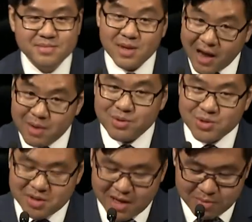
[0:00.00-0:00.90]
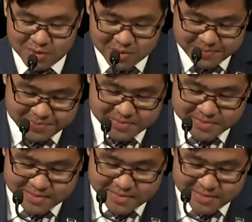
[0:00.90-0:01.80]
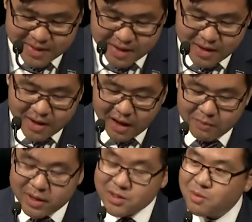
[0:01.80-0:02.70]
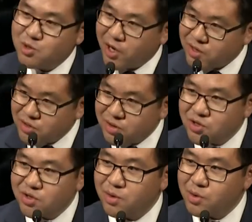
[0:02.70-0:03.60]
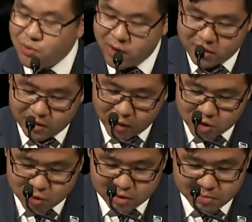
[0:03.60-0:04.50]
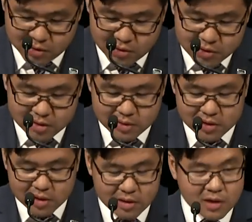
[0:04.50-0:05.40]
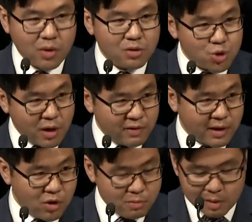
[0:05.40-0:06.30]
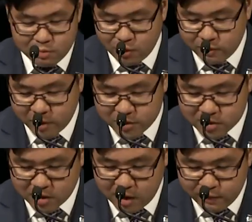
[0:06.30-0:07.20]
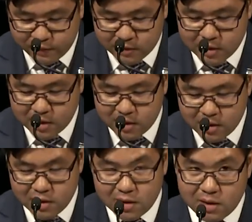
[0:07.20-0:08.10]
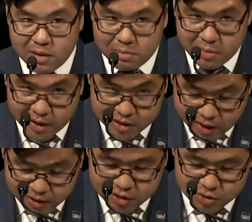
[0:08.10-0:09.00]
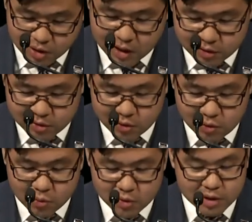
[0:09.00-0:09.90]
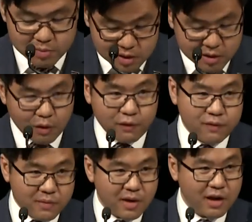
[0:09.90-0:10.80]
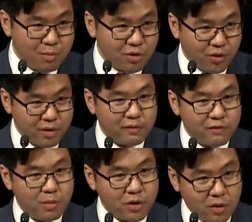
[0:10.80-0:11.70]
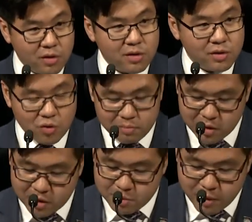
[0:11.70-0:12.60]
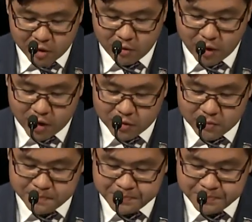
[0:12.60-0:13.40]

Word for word: It happens, it happens. I've been subjected to threatening racial abuse in Sydney while travelling with a member of my staff by a taxi driver who was himself an immigrant from a non European background